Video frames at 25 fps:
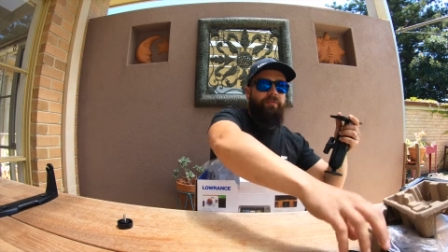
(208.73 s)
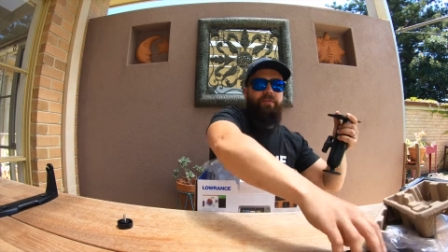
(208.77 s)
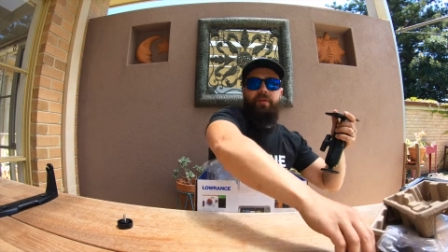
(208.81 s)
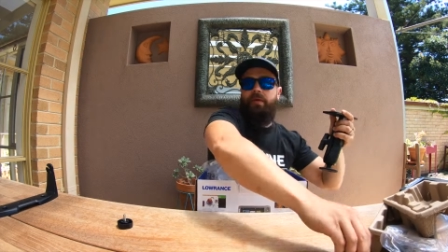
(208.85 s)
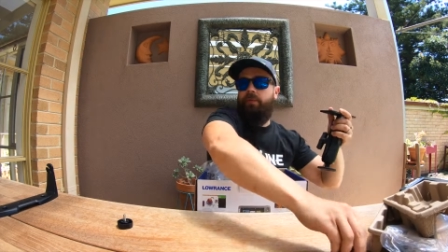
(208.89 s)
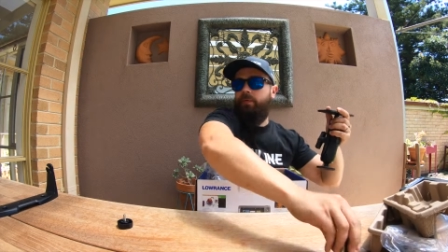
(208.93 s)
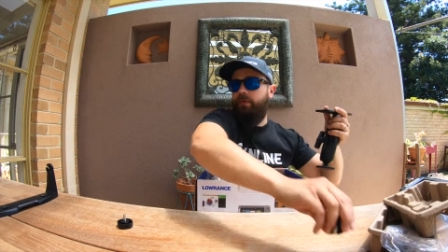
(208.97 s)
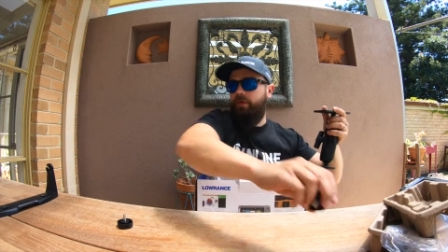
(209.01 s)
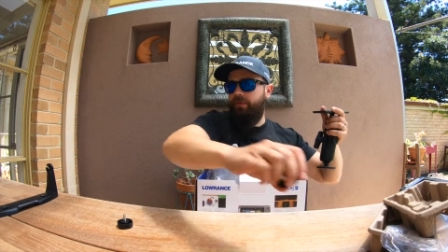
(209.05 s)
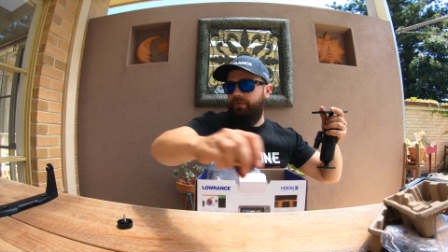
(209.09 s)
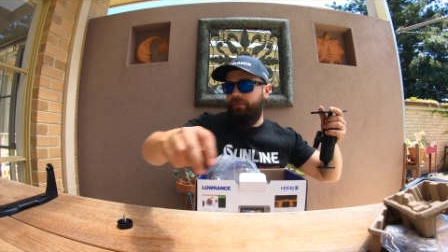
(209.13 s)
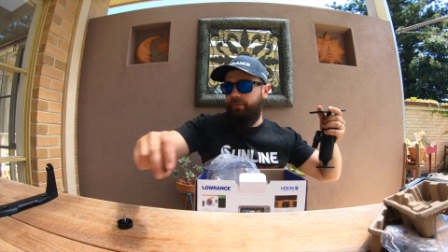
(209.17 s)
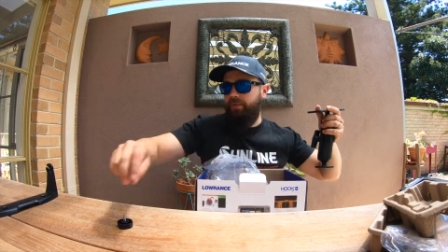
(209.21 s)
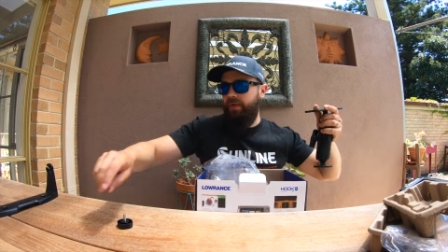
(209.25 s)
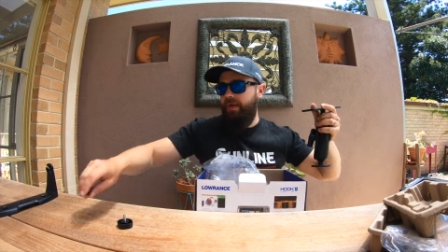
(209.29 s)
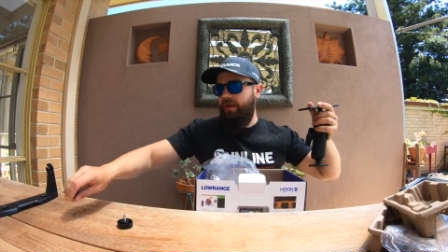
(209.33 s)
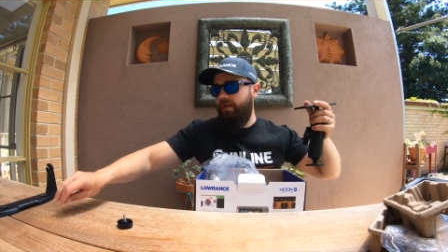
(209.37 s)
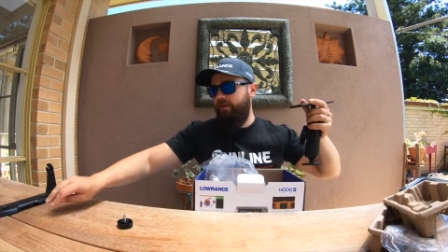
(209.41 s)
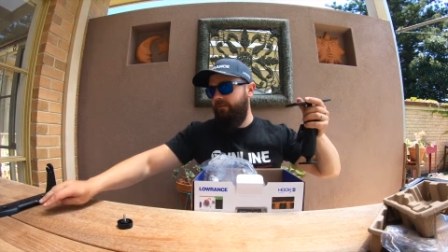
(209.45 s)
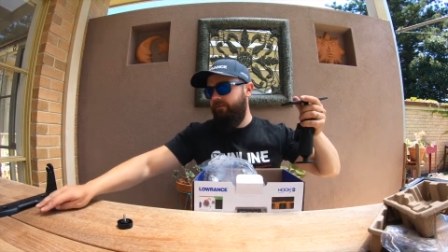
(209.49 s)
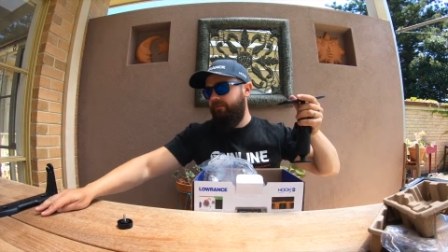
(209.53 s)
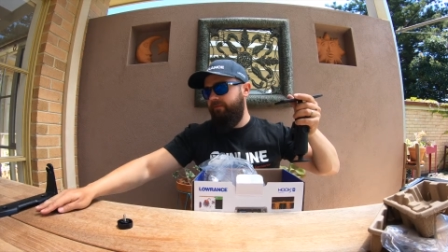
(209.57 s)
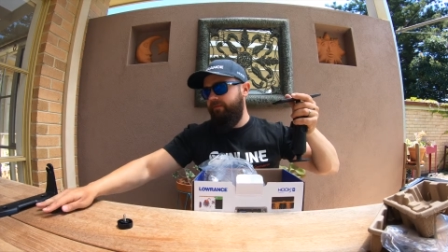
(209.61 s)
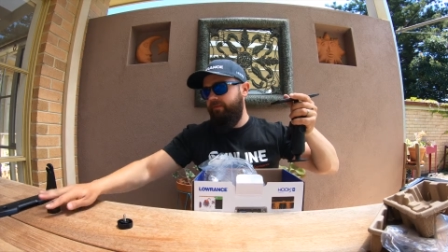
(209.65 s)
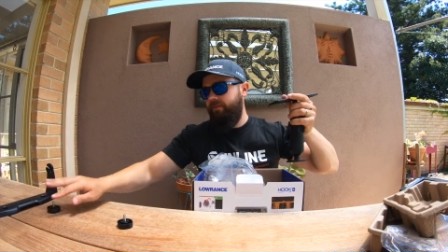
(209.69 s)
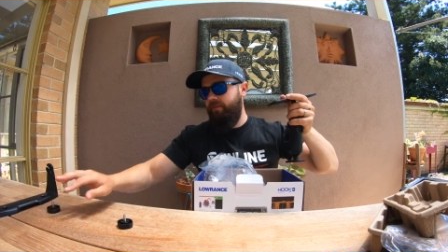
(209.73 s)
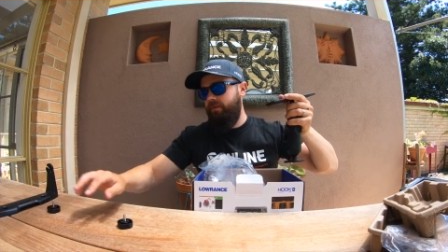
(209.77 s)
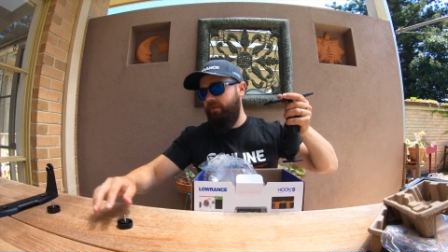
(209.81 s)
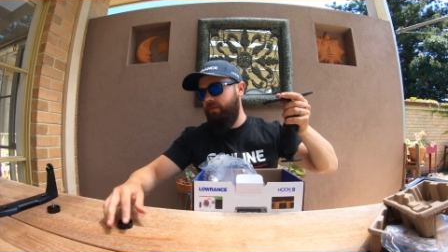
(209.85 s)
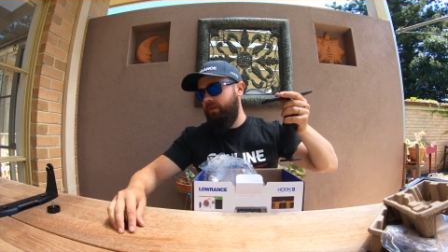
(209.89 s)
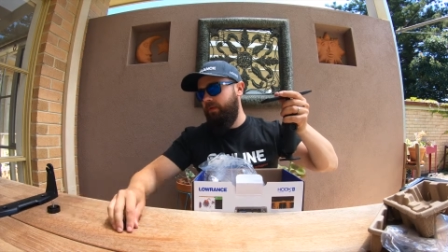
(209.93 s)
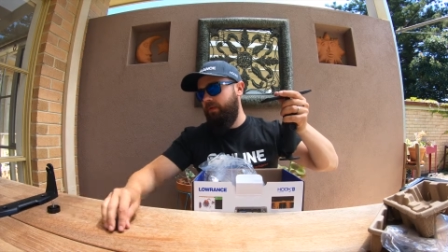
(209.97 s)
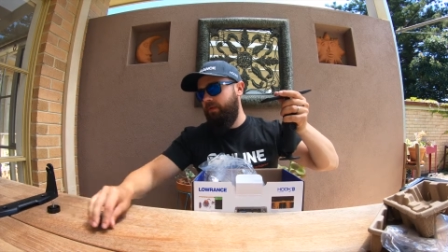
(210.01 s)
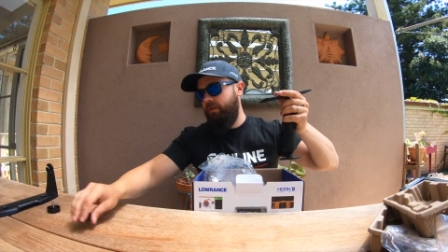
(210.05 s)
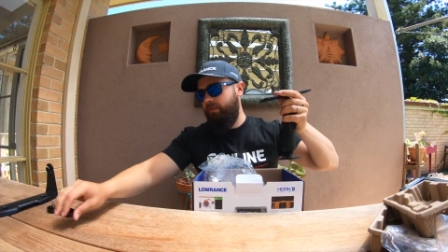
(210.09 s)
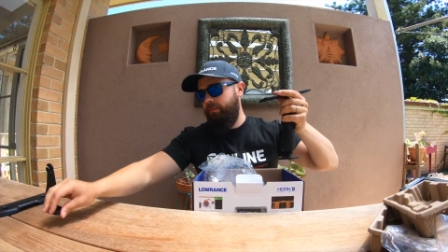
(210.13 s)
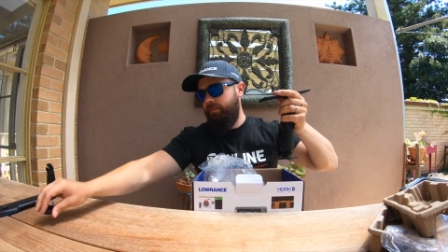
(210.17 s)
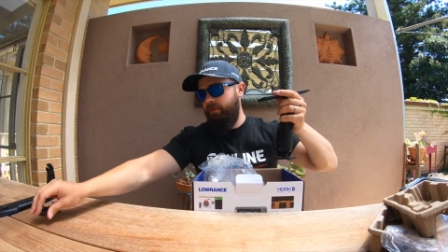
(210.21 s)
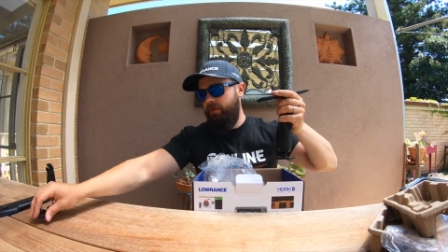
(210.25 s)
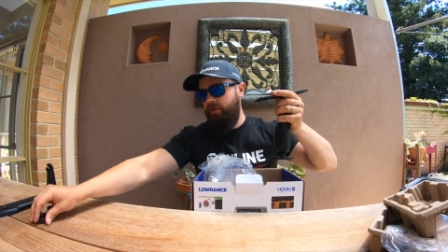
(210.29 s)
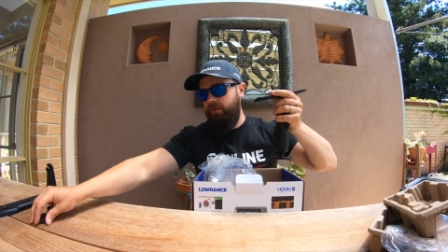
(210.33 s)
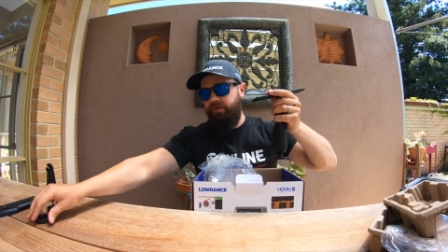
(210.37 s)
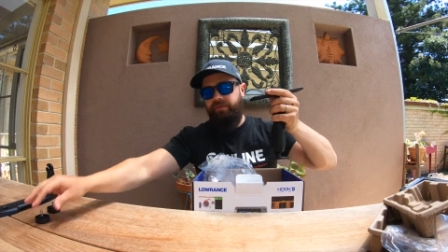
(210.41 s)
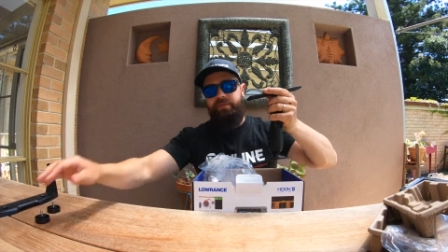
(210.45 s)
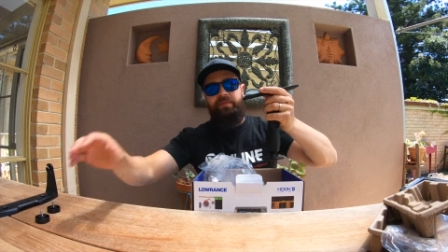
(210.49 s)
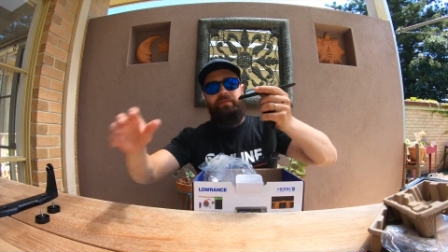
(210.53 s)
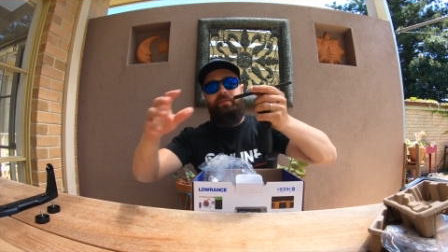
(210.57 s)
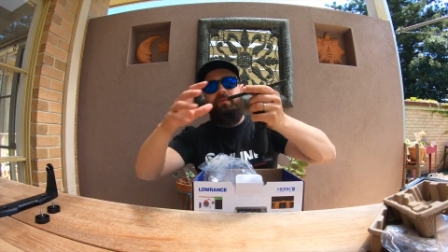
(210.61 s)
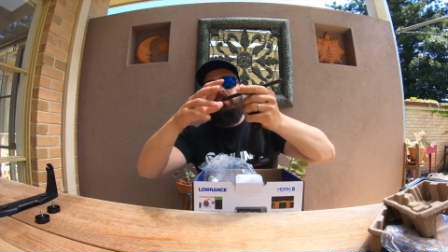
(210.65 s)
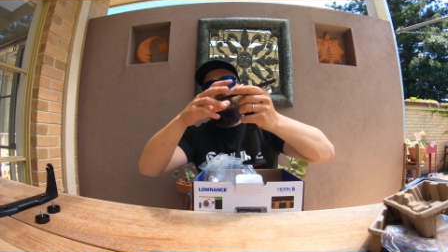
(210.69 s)
see what else we have in the
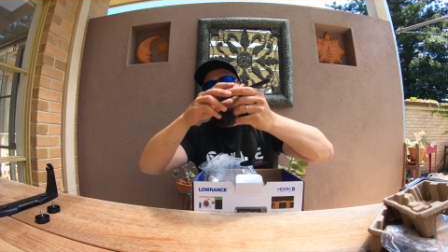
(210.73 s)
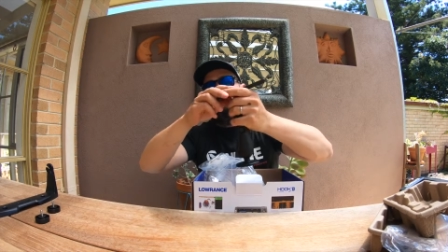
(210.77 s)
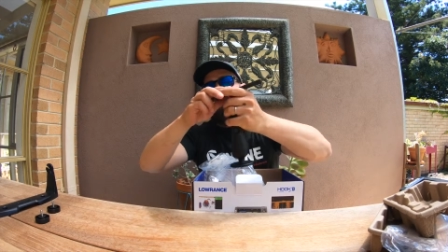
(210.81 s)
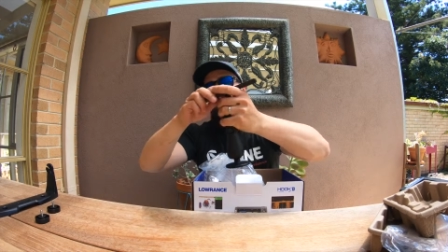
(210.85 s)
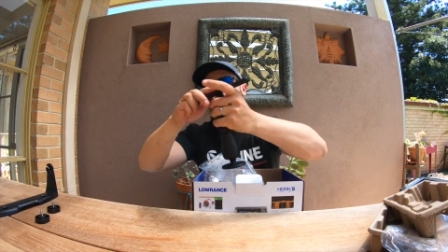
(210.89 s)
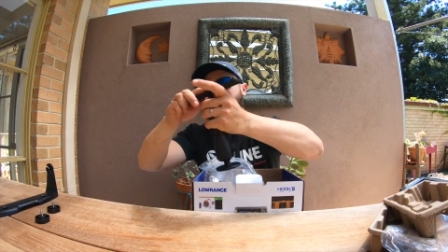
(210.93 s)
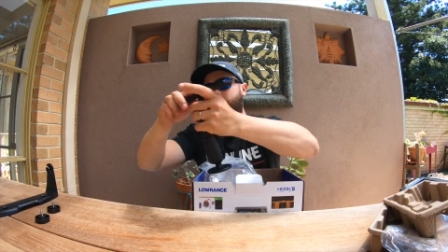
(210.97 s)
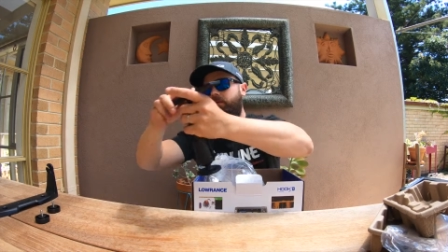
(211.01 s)
box.